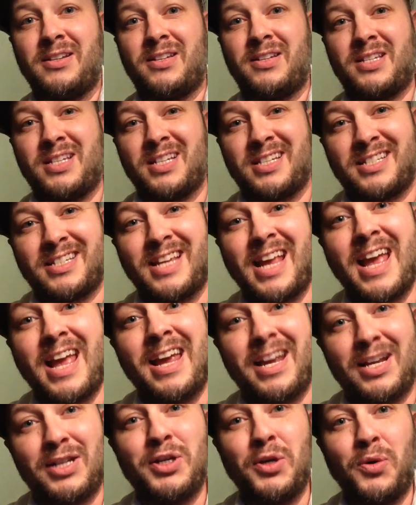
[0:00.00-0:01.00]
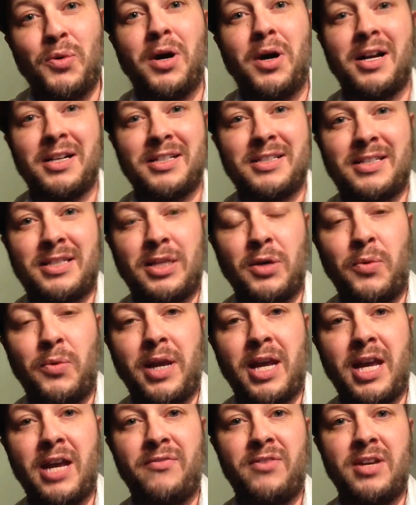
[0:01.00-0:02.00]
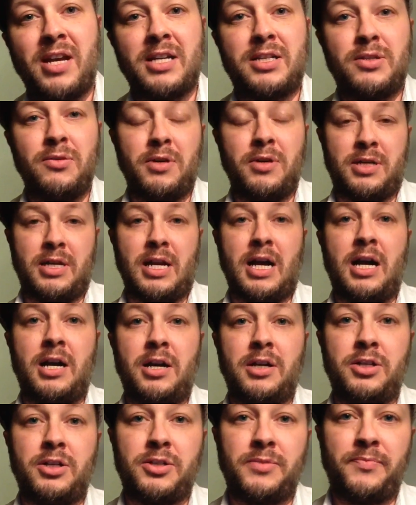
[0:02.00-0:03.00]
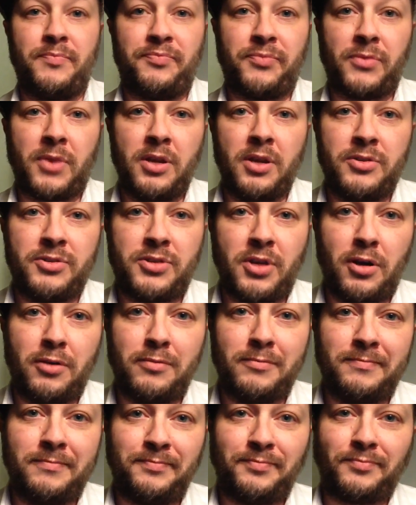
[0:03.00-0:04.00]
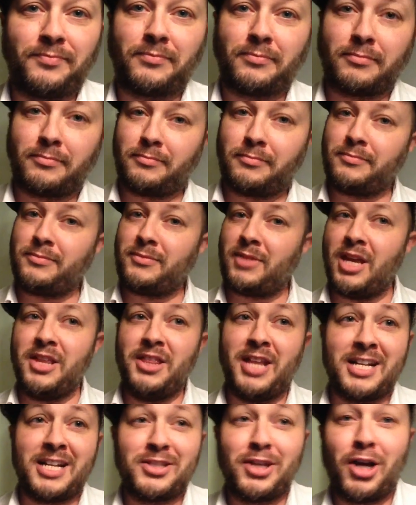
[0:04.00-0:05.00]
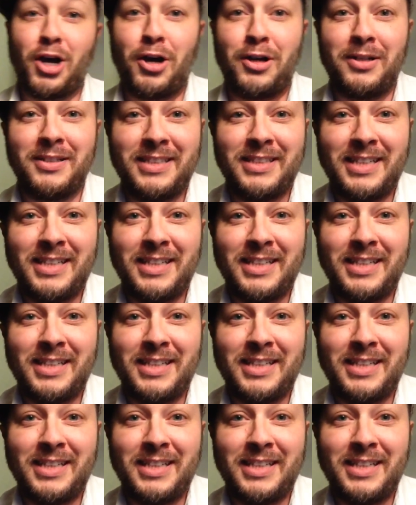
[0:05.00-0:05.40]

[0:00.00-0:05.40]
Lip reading: say to us that we have yet to acknowledge. So, that's all.